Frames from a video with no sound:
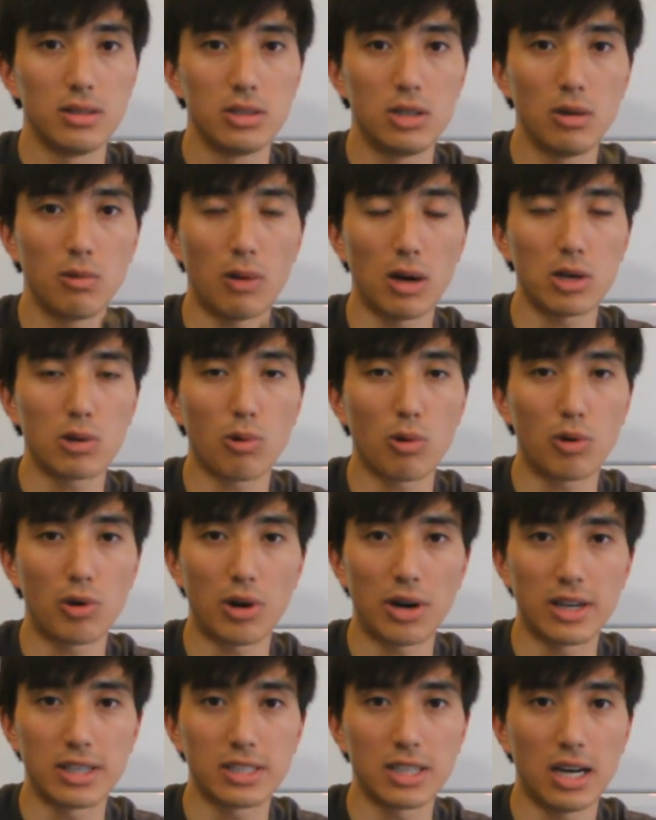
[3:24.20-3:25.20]
do one corner
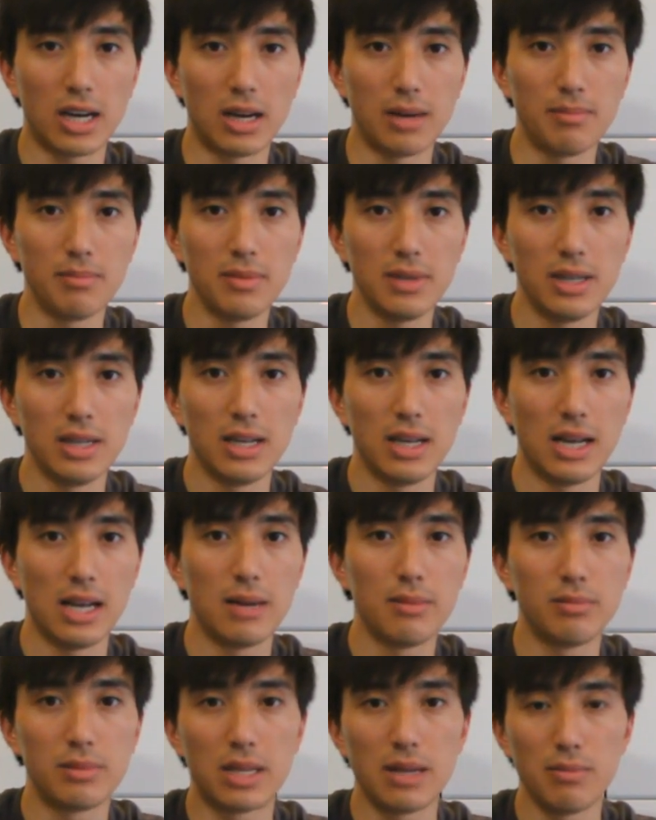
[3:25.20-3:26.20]
at a time
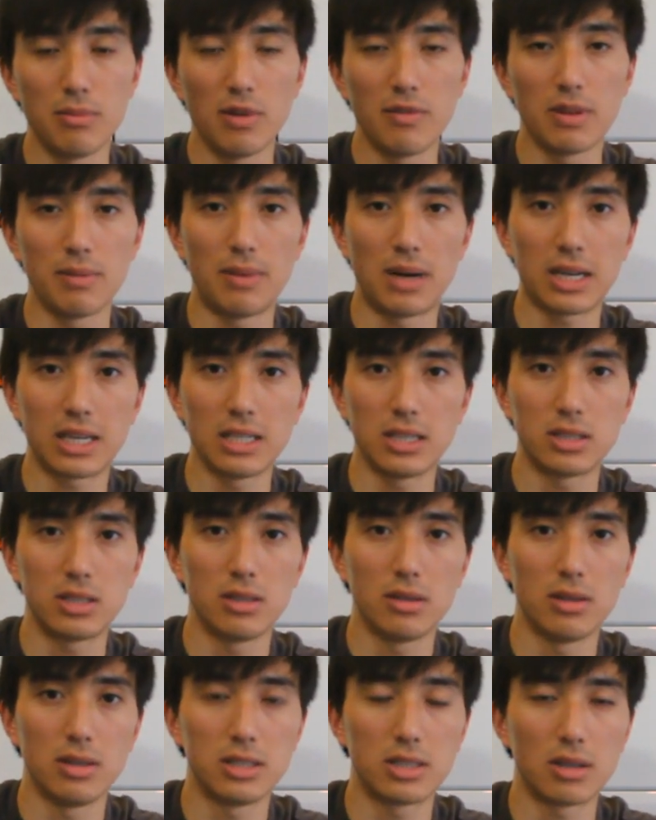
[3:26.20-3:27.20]
and keep moving the
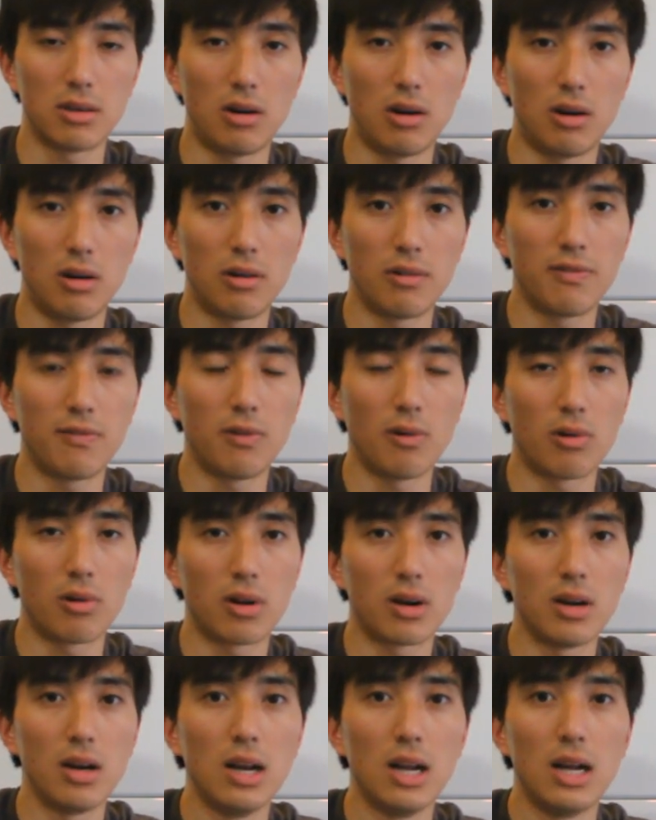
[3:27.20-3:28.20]
bucket until all
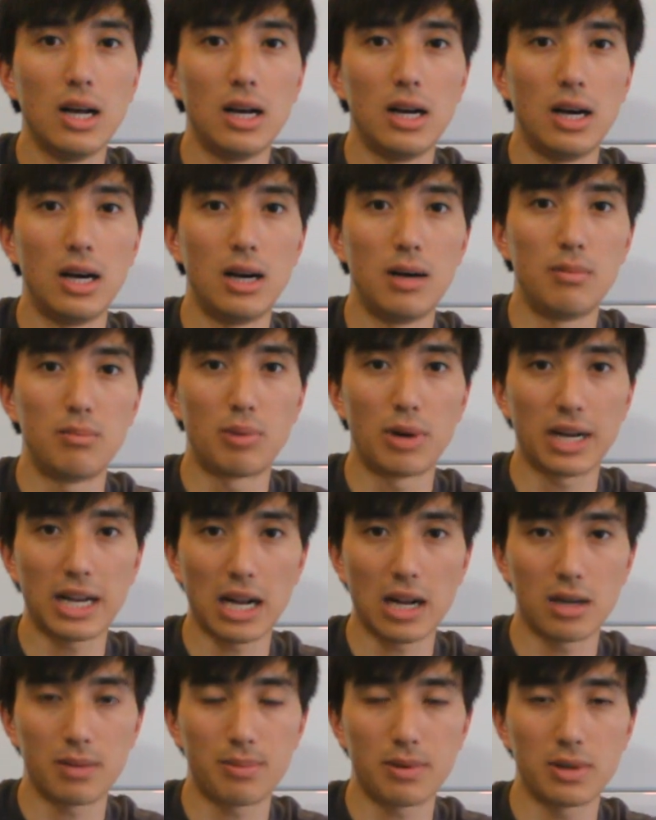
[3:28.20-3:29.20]
4 brake
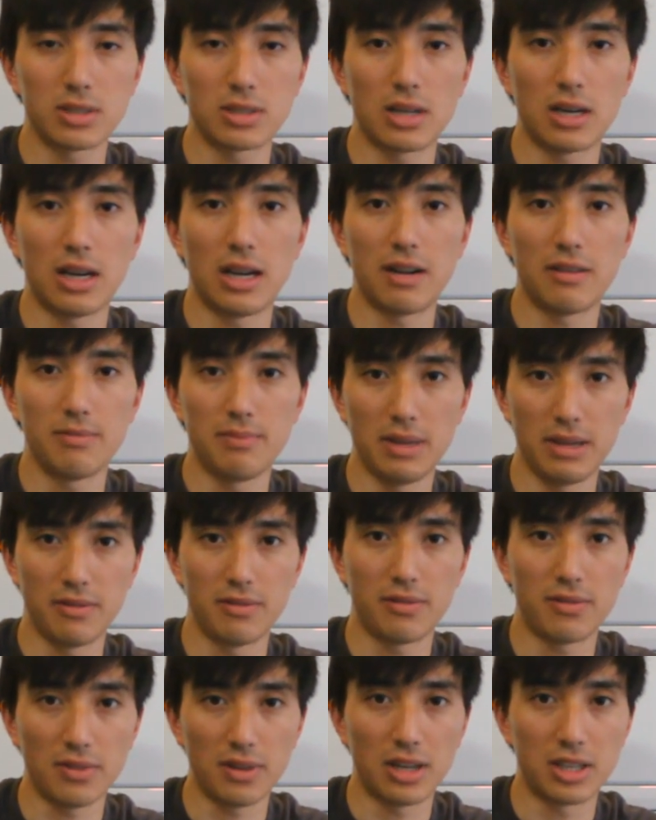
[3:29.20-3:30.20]
calipers have
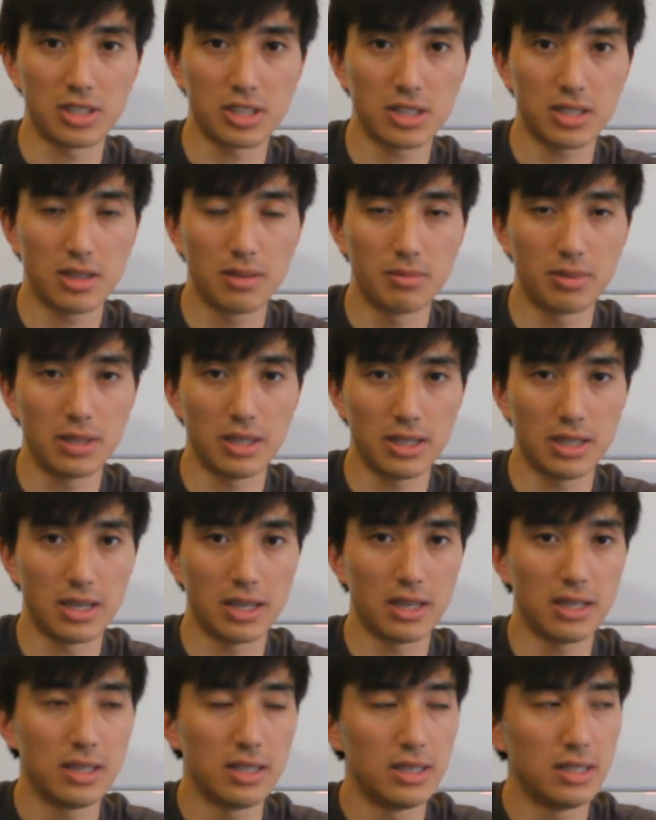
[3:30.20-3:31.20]
been flushed
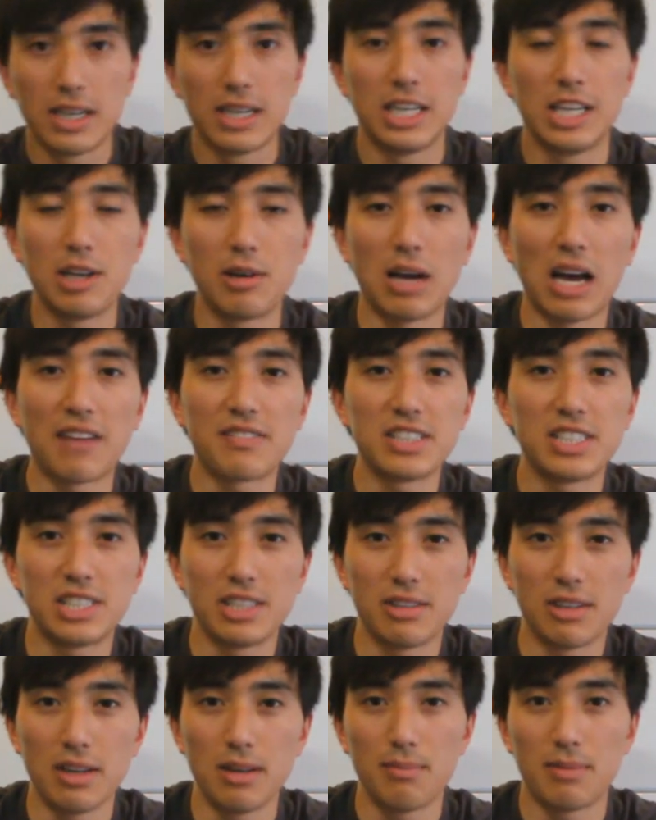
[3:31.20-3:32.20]
completely. You don't have to
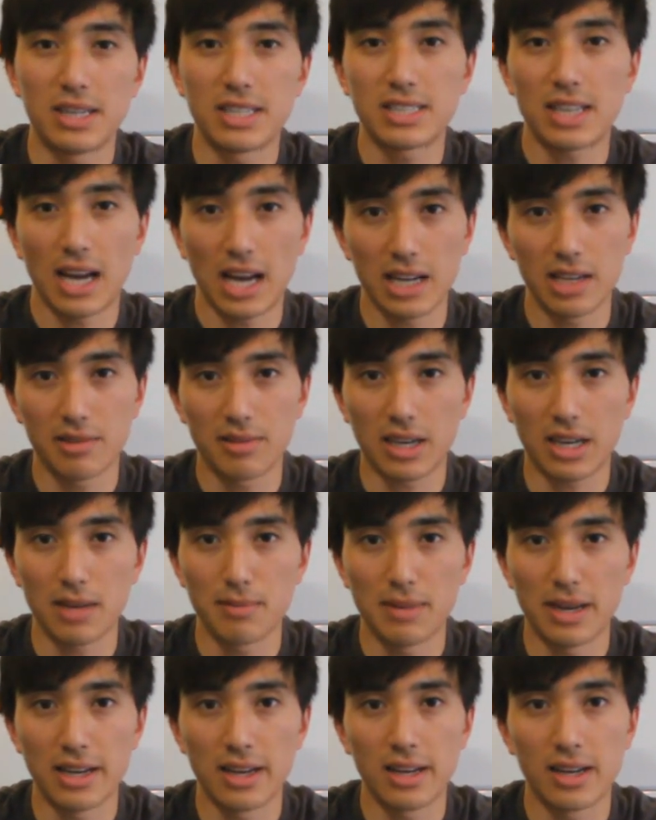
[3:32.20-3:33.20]
do it, but it's highly
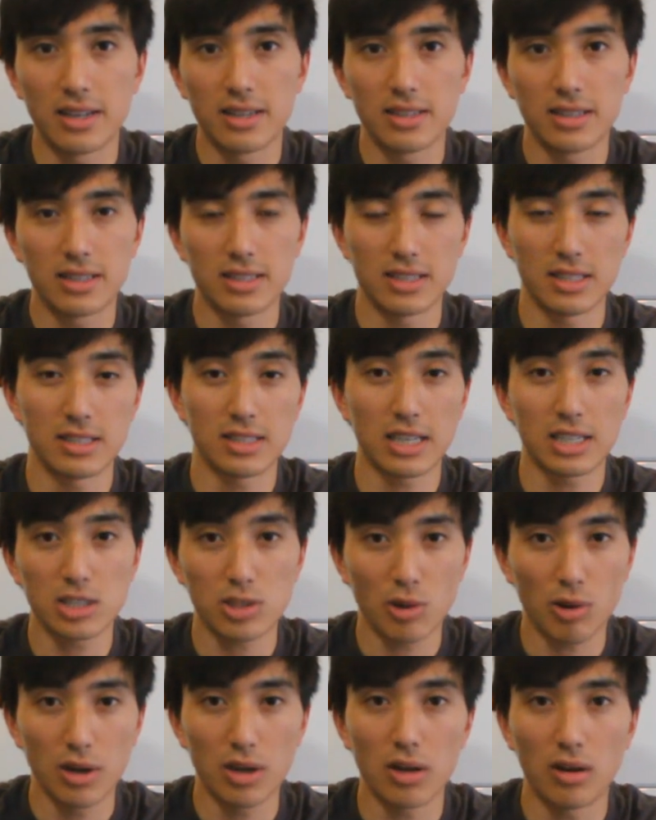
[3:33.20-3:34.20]
recommended because it's like
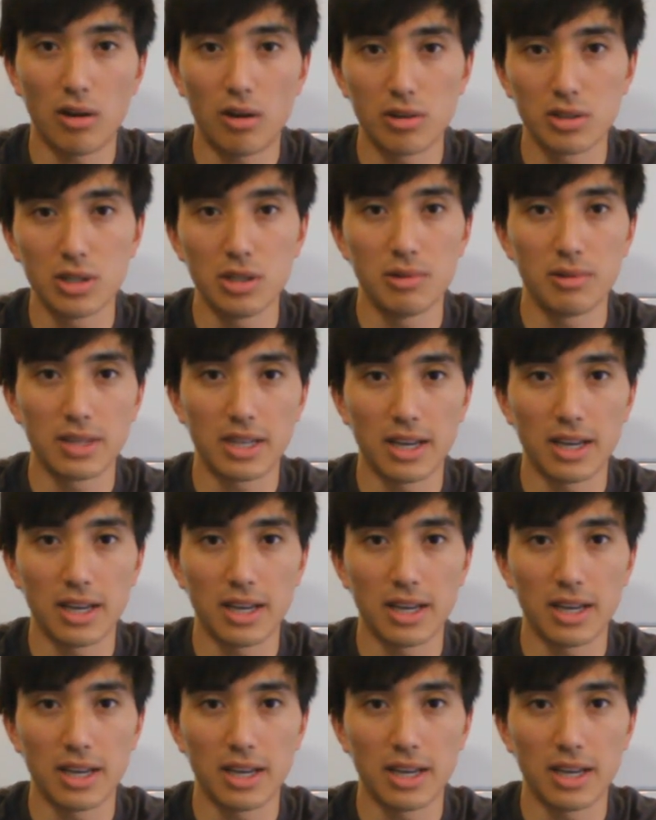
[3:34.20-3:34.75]
starting all new